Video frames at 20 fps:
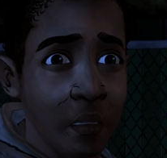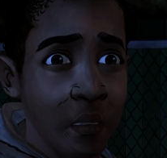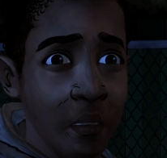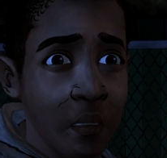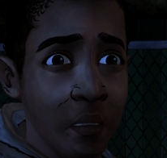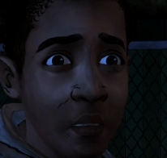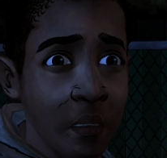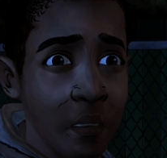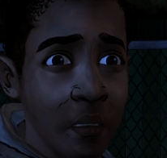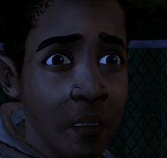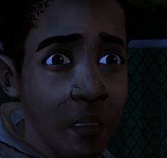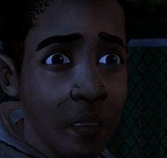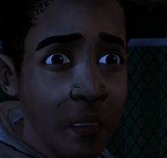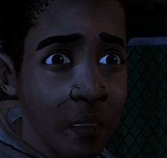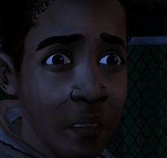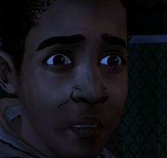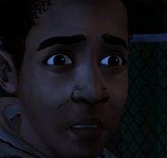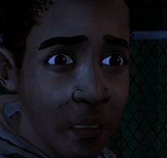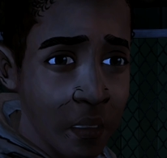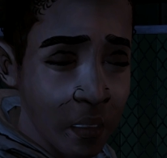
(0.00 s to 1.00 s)

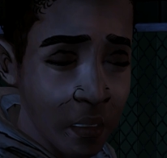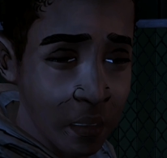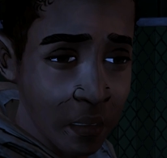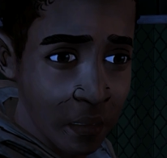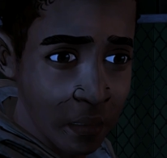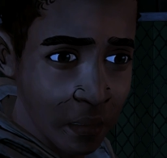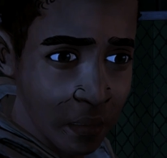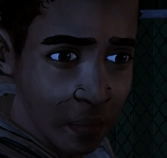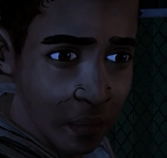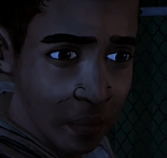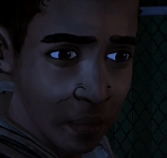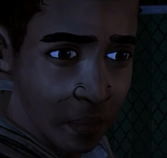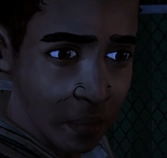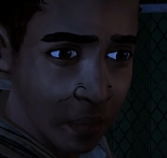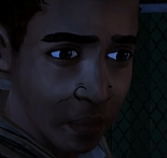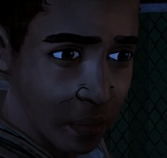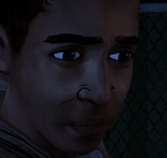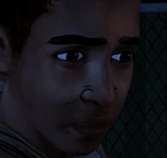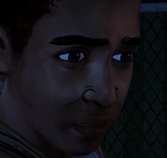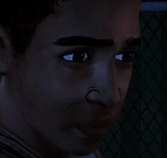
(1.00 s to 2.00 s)

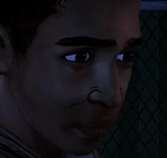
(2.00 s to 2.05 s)
Nobody speaks.